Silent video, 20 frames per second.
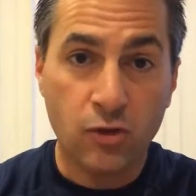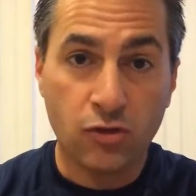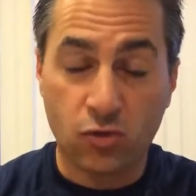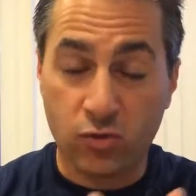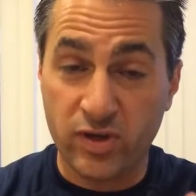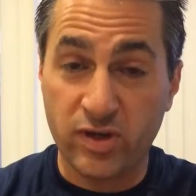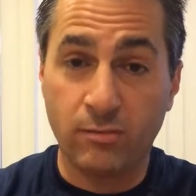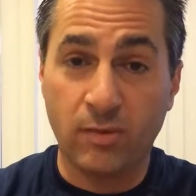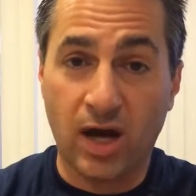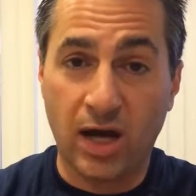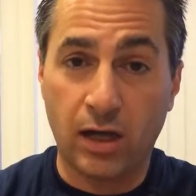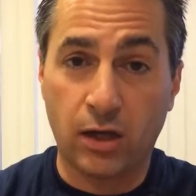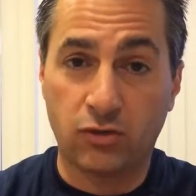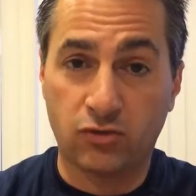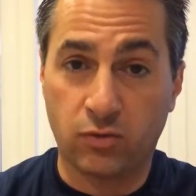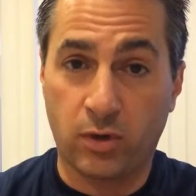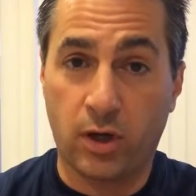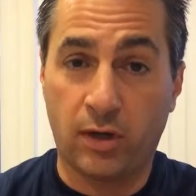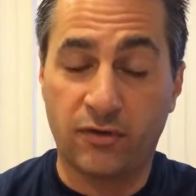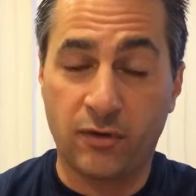3
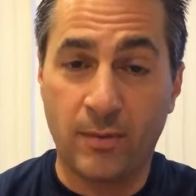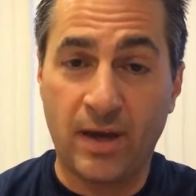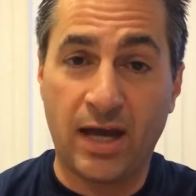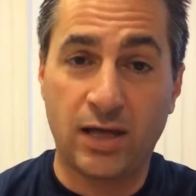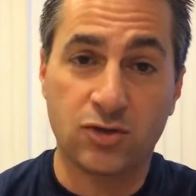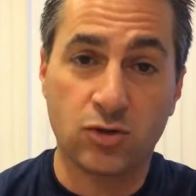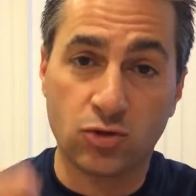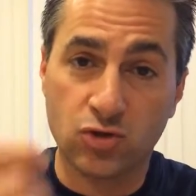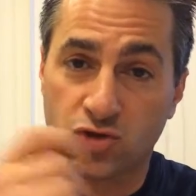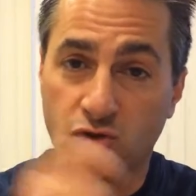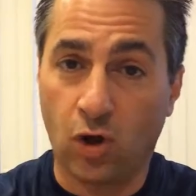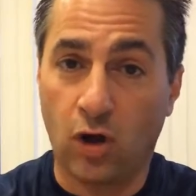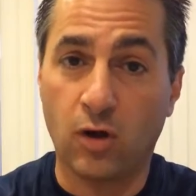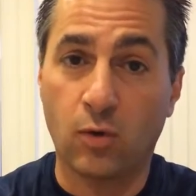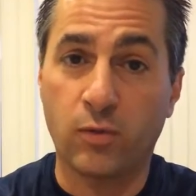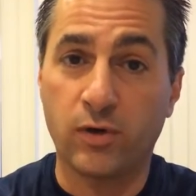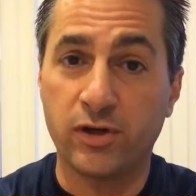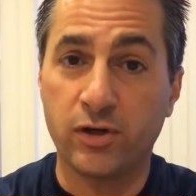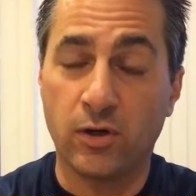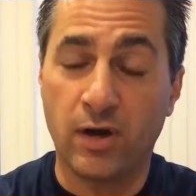miles right off the bat. So
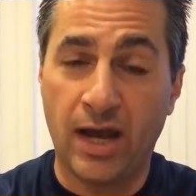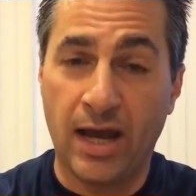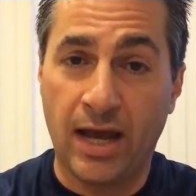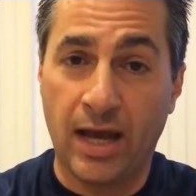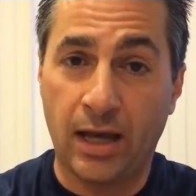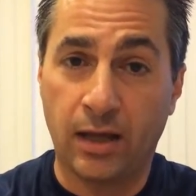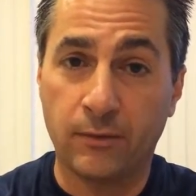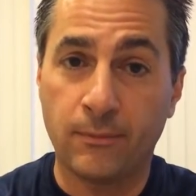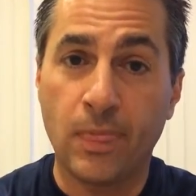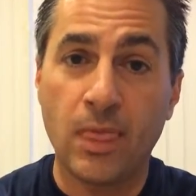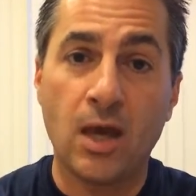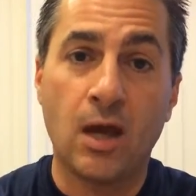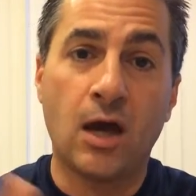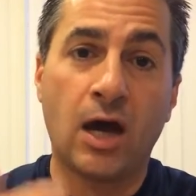start where you're at.